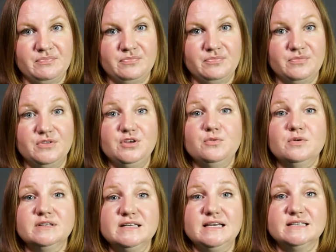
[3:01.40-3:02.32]
You will
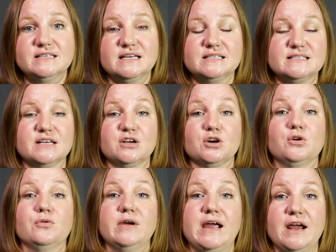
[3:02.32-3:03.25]
need to consider
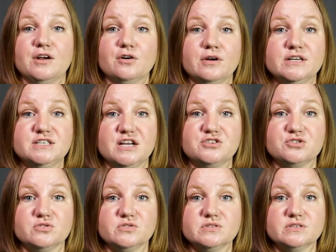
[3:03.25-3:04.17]
creator
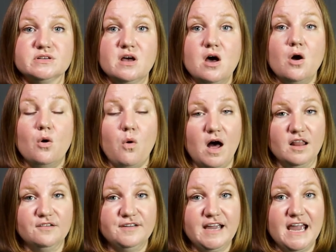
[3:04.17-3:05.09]
credentials,
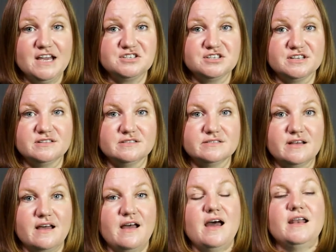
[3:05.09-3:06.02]
qualifications,
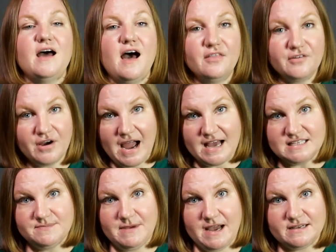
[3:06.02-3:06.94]
and other
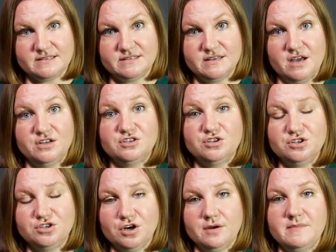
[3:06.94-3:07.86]
aspects to
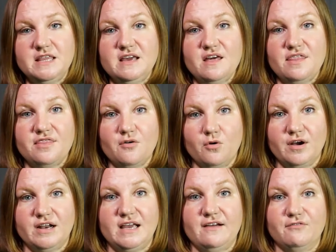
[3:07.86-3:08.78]
determine the
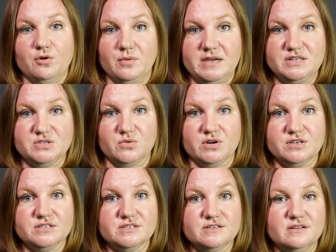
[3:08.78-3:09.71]
authority of a
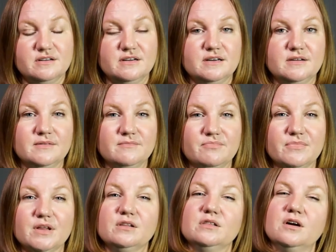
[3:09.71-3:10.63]
resource.
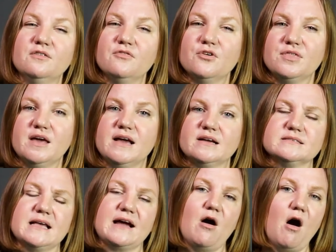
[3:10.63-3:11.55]
Look for things
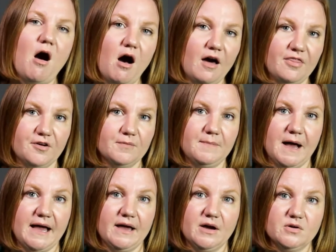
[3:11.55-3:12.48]
like author
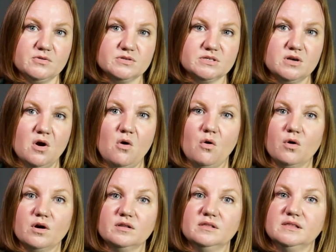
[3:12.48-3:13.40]
bios or
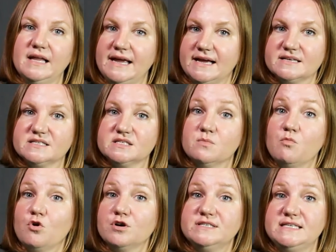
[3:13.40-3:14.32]
links to
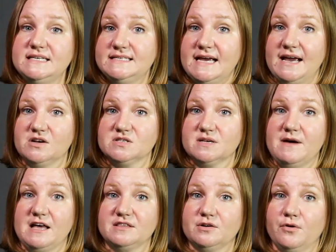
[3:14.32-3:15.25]
more details about
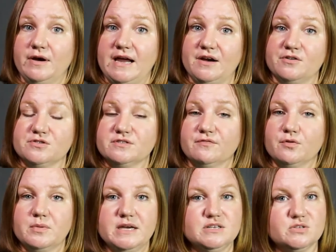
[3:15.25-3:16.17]
the creators of a
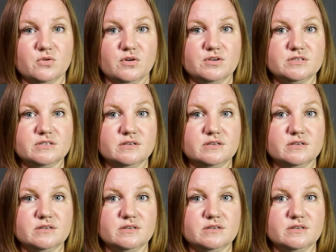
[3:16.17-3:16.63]
resource.